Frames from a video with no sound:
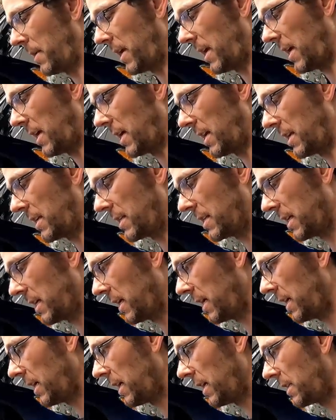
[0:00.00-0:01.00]
And
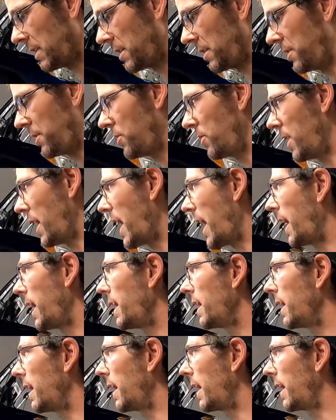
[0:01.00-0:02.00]
to do that,
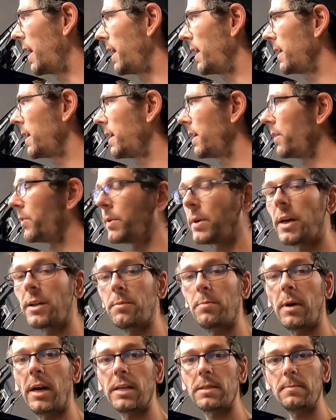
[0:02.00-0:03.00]

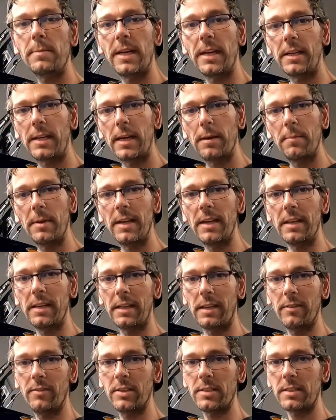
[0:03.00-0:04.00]
got the boss man coming in
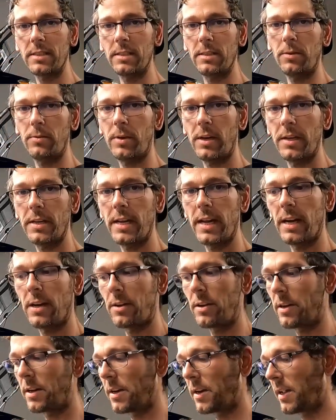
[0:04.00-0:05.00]
to give us a little
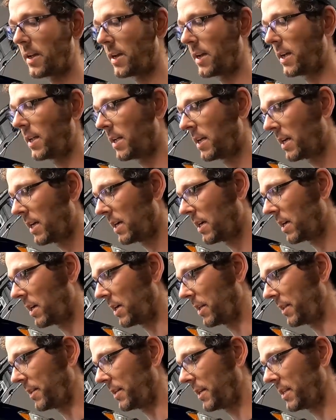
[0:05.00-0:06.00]
rundown
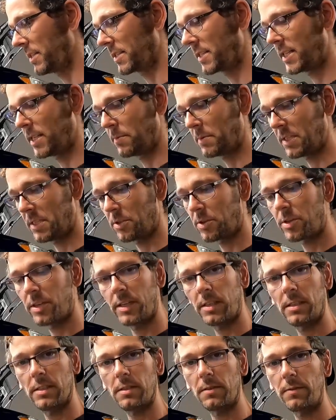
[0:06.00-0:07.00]
on his tips and
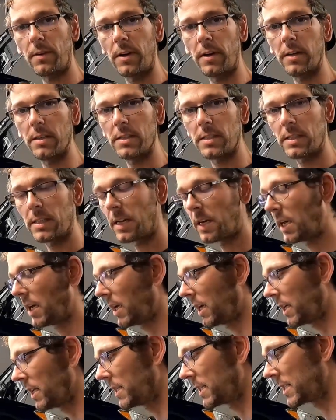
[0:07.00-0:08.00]
tricks as far as
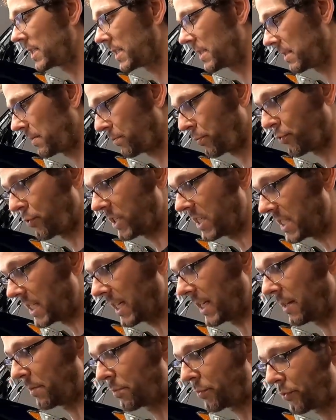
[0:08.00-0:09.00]

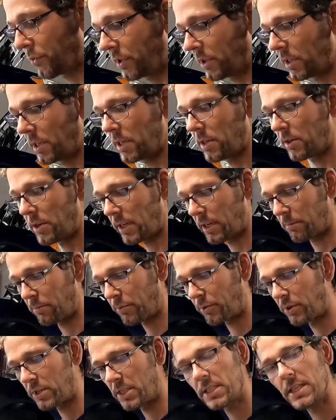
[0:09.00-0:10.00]
presetting preload
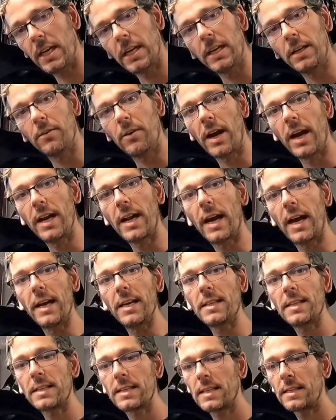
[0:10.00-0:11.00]
and presetting ride
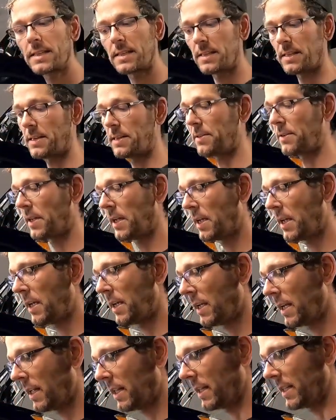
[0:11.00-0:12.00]
heights. So
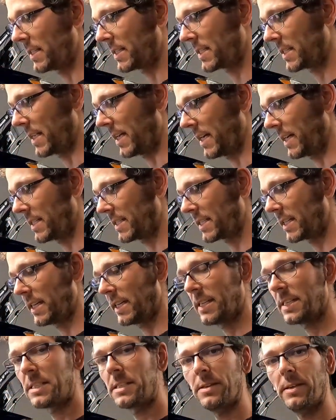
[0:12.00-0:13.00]
let's
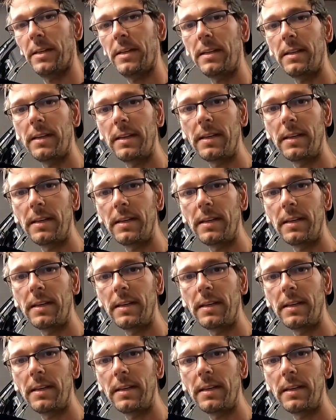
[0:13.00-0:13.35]
get into it.